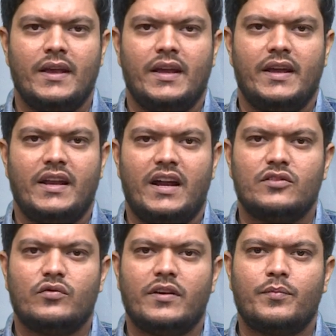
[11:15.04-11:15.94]
In
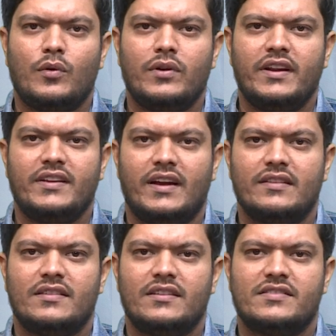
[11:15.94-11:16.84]
earthquake prone
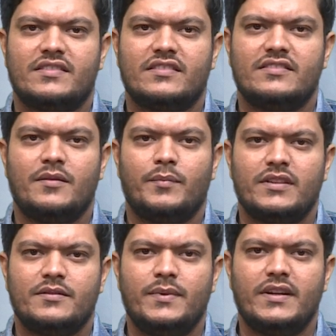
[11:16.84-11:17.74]
areas, structure
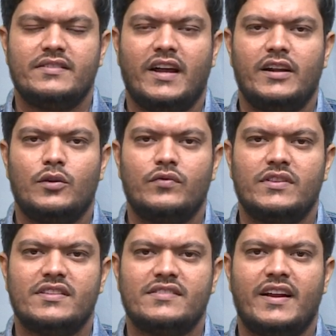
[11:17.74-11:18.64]
must be designed to
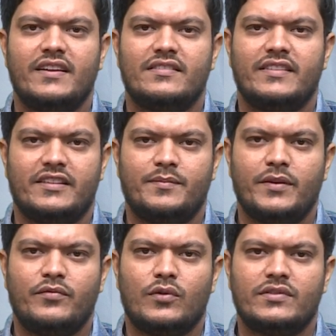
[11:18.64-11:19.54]
withstand seismic
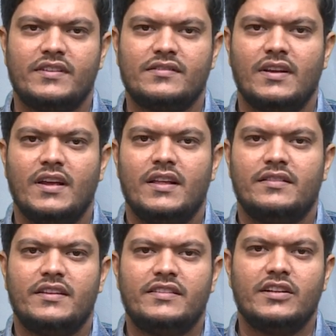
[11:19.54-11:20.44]
forces.
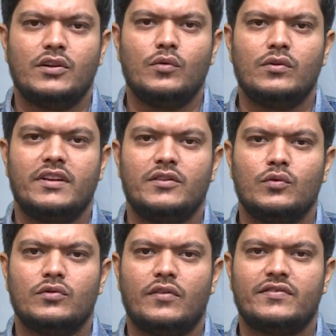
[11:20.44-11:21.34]
This includes the
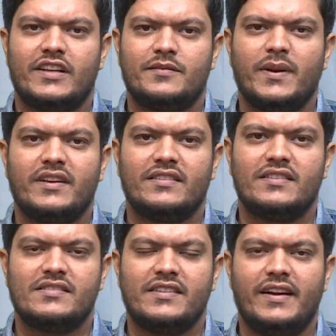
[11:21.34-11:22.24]
use of seismic
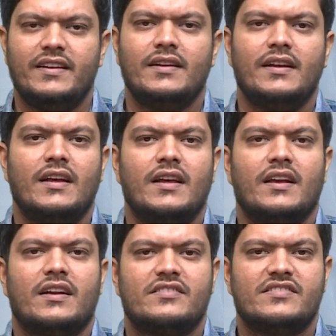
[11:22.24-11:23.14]
resistant
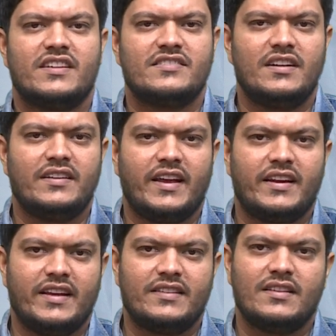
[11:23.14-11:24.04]
construction
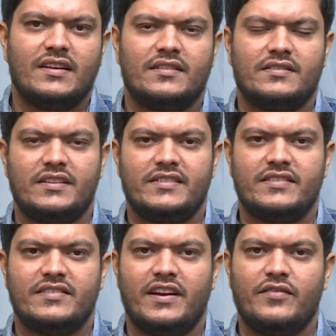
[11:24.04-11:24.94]
techniques such as
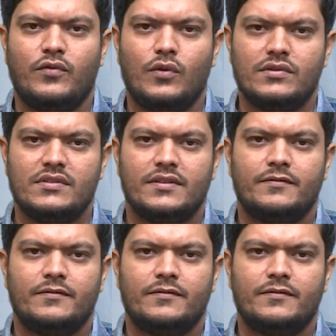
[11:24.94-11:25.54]
reinforced